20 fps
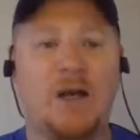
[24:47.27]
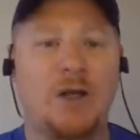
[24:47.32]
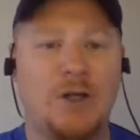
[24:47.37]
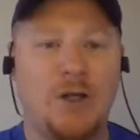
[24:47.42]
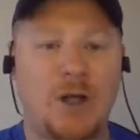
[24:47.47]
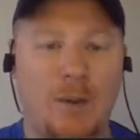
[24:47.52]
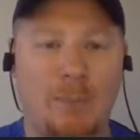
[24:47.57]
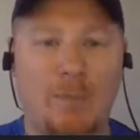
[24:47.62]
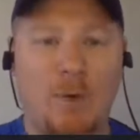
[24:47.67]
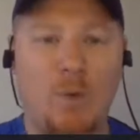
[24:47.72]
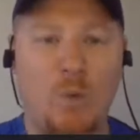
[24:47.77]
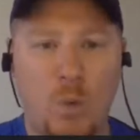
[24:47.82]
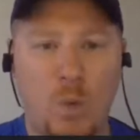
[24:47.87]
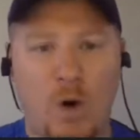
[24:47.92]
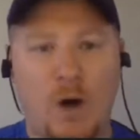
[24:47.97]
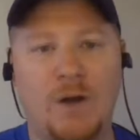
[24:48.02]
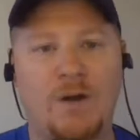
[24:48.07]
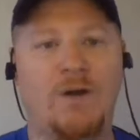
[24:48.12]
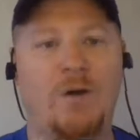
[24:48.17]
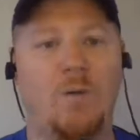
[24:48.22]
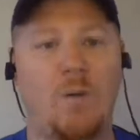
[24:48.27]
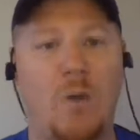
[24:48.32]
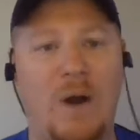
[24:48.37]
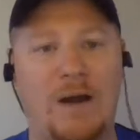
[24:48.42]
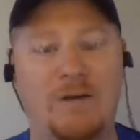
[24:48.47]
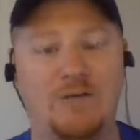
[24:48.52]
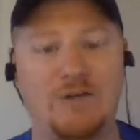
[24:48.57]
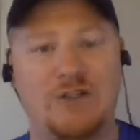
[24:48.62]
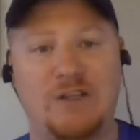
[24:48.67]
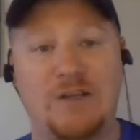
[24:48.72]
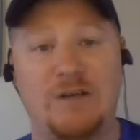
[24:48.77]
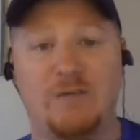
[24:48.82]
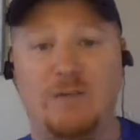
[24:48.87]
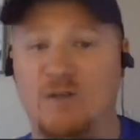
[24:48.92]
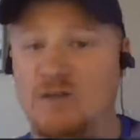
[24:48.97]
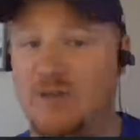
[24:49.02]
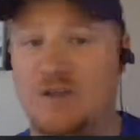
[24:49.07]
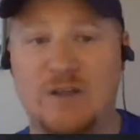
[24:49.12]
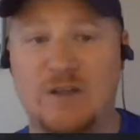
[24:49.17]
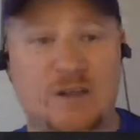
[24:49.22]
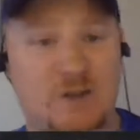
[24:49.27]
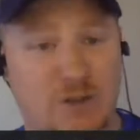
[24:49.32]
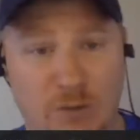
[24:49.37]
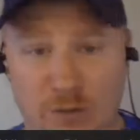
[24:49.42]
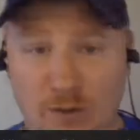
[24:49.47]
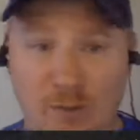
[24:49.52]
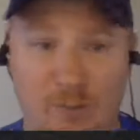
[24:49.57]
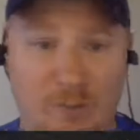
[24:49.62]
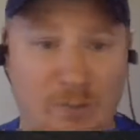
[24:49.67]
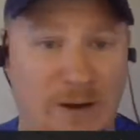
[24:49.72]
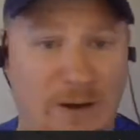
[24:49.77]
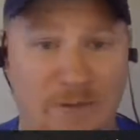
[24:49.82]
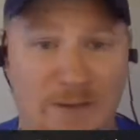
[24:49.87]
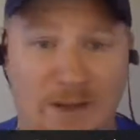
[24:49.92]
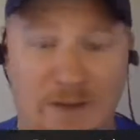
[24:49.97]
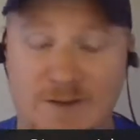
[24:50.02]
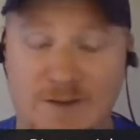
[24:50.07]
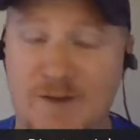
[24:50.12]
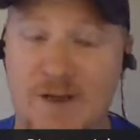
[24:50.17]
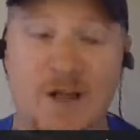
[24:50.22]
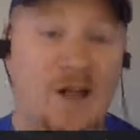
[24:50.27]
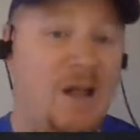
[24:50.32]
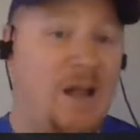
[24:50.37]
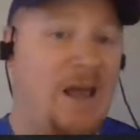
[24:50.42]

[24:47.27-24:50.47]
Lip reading: Number 1 wide receiver since Antonio Brown days.